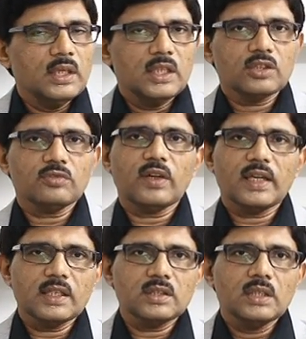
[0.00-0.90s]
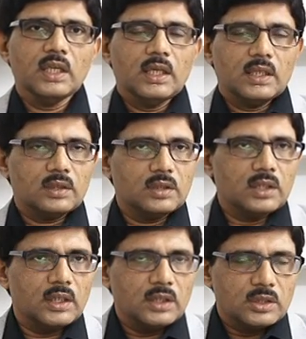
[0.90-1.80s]
as far as
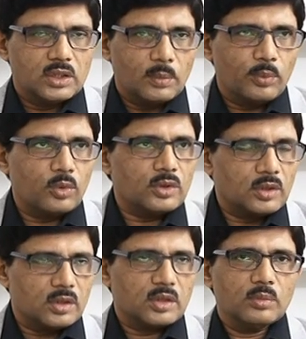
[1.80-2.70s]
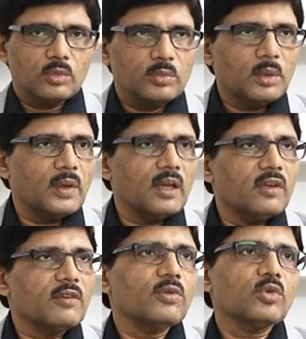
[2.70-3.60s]
the support system of the
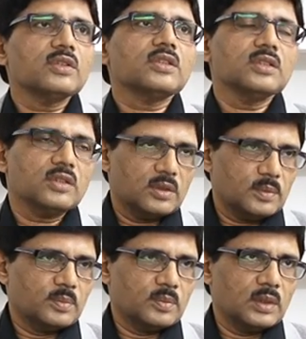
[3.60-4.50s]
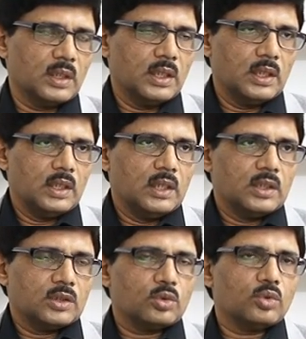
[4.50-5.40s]
pelvic floor is concerned.
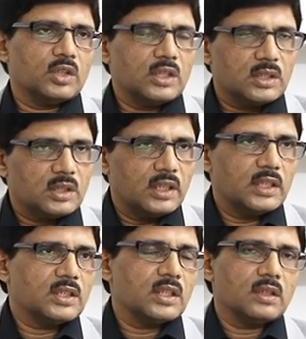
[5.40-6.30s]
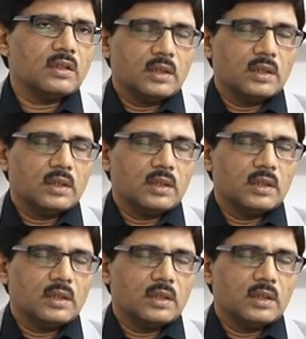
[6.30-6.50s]
So this laser